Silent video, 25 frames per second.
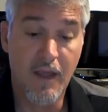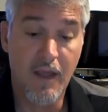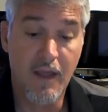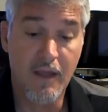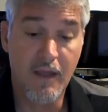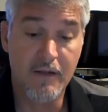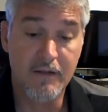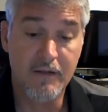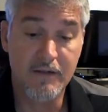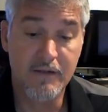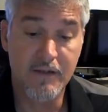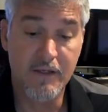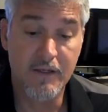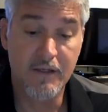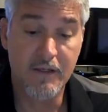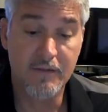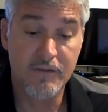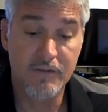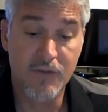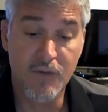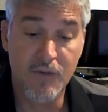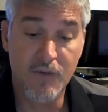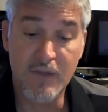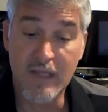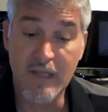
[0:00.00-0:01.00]
And
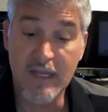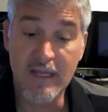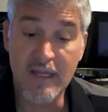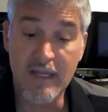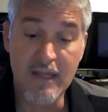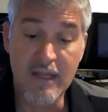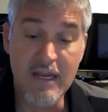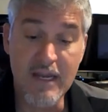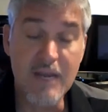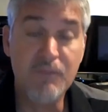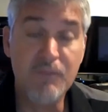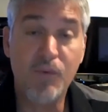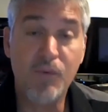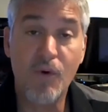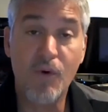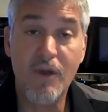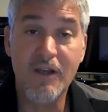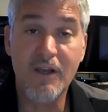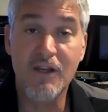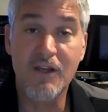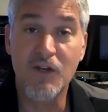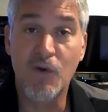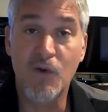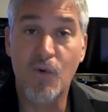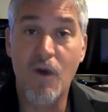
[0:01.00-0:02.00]
so any boy
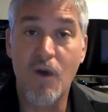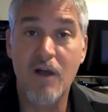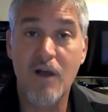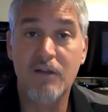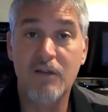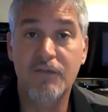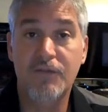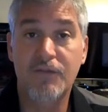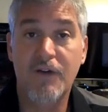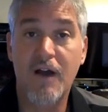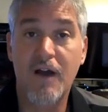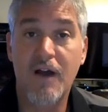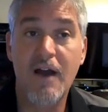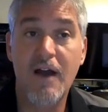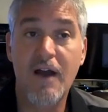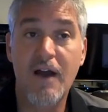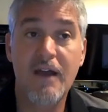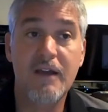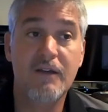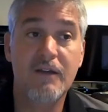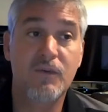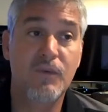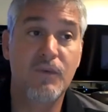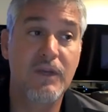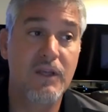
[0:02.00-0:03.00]
can
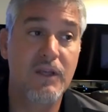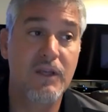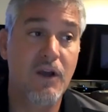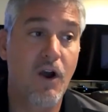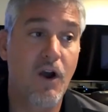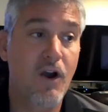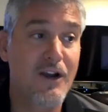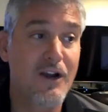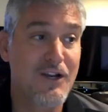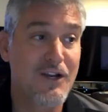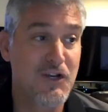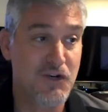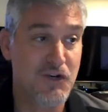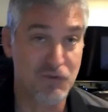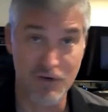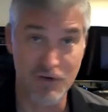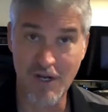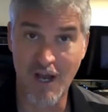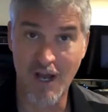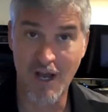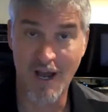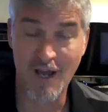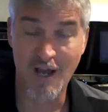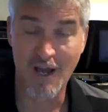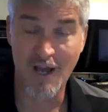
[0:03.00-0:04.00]
qualify. We are in
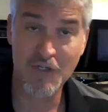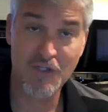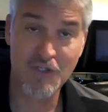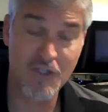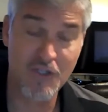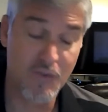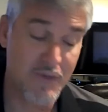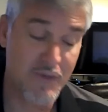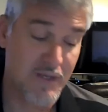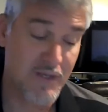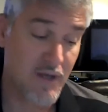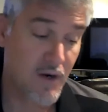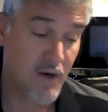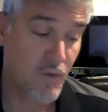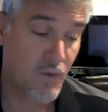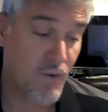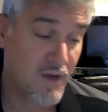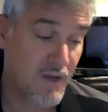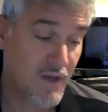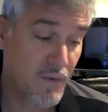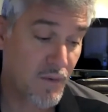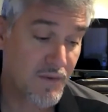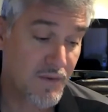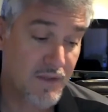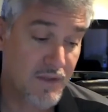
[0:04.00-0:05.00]
triage, so we are
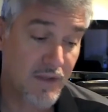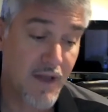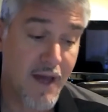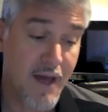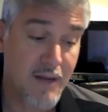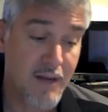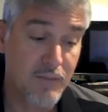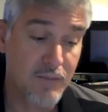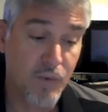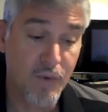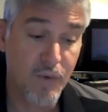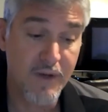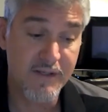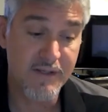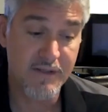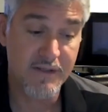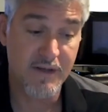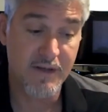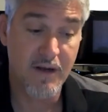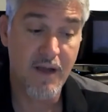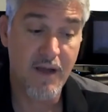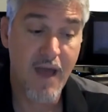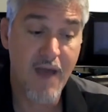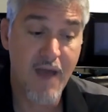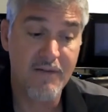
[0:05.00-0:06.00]
working with a lot of boys
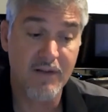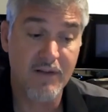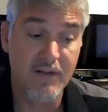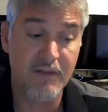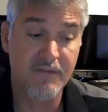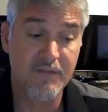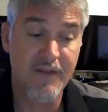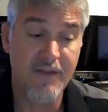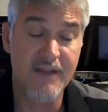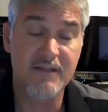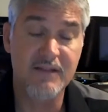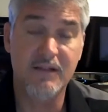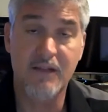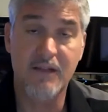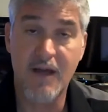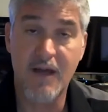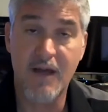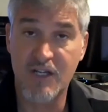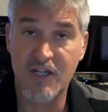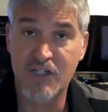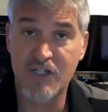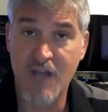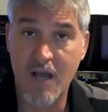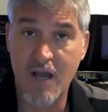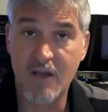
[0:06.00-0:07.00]
that face a lot
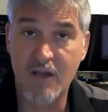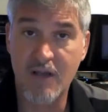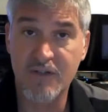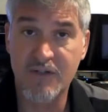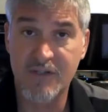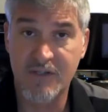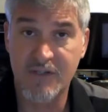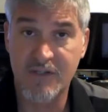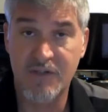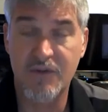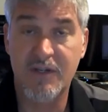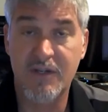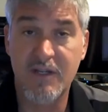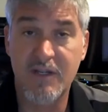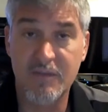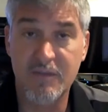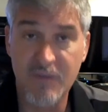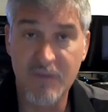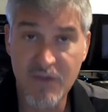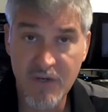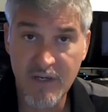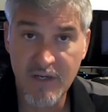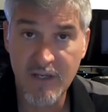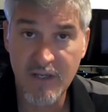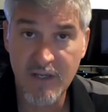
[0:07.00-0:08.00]
of challenges in their
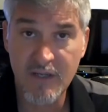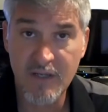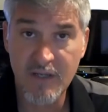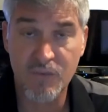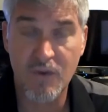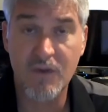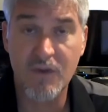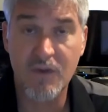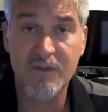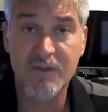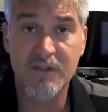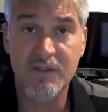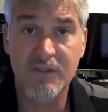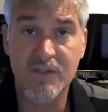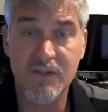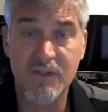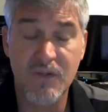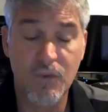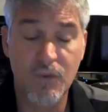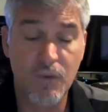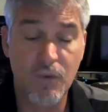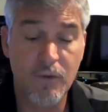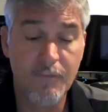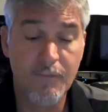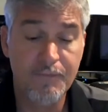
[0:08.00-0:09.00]
community as well as in
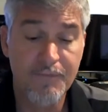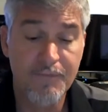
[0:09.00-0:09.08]
school.